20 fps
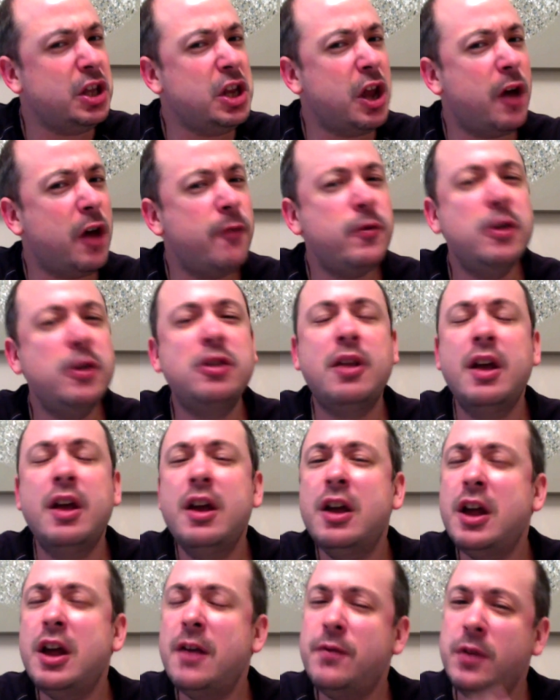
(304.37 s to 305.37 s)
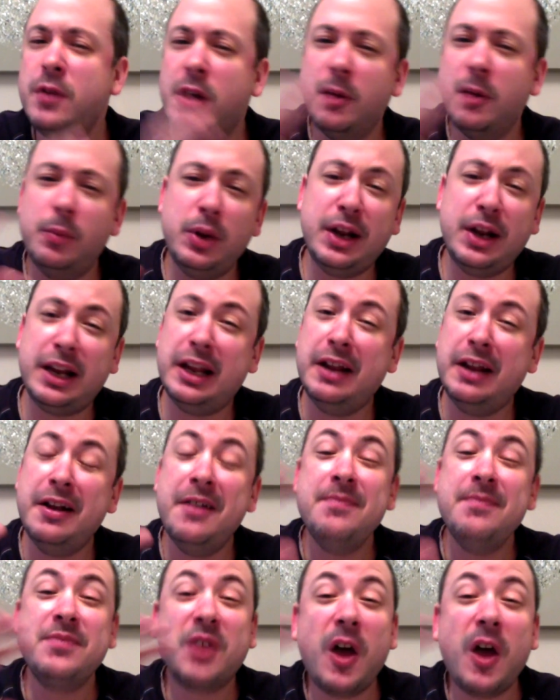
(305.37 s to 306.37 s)
You know, if you completely
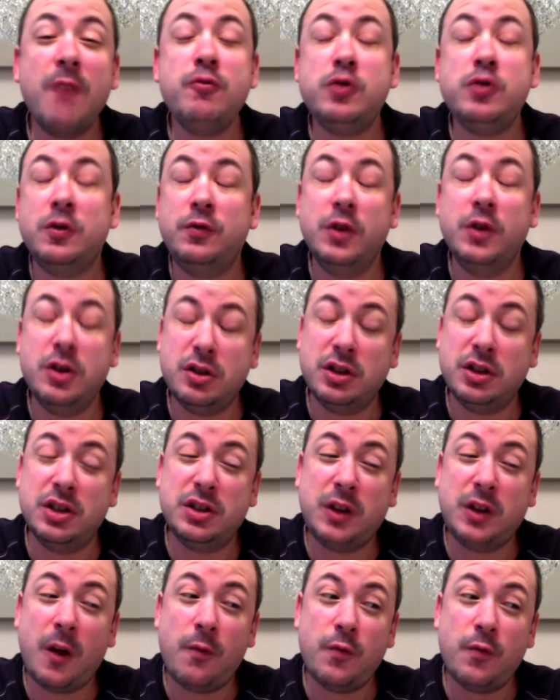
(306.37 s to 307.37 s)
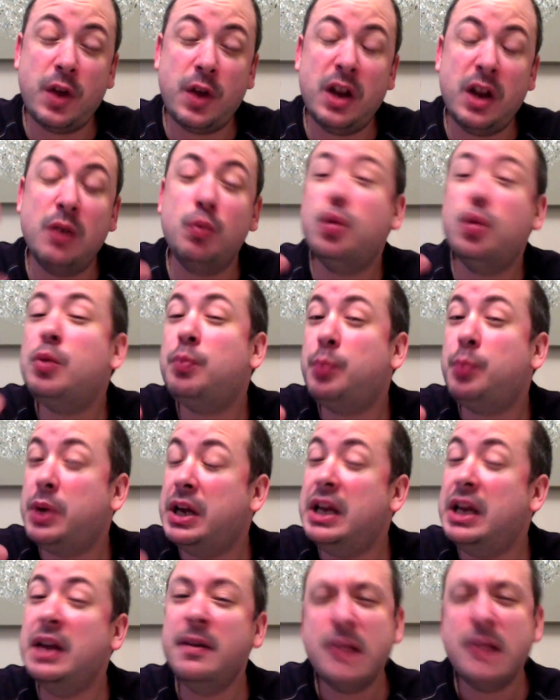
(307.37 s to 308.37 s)
covered your food in this stuff, then it would
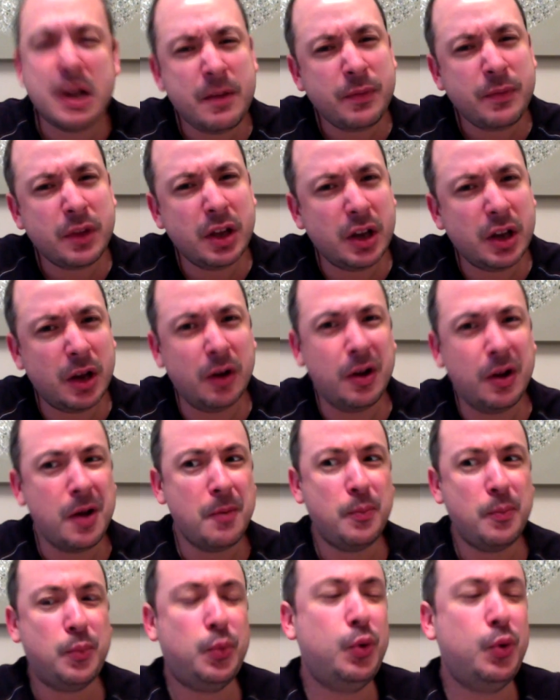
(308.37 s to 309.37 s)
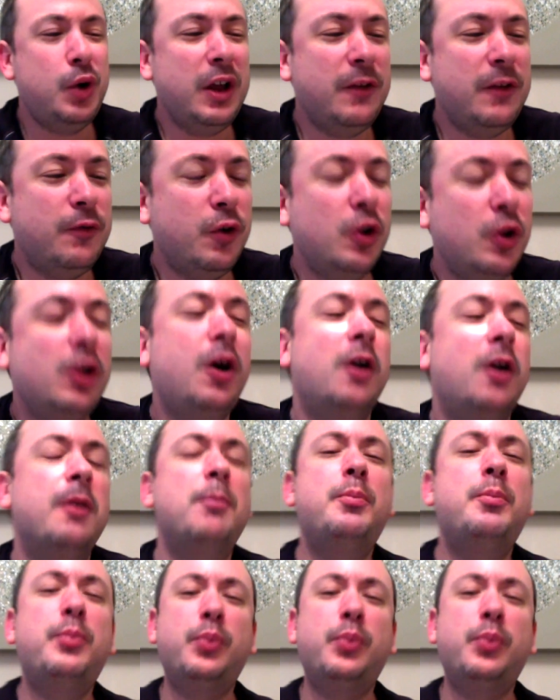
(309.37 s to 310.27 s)
be, you know, pretty full on.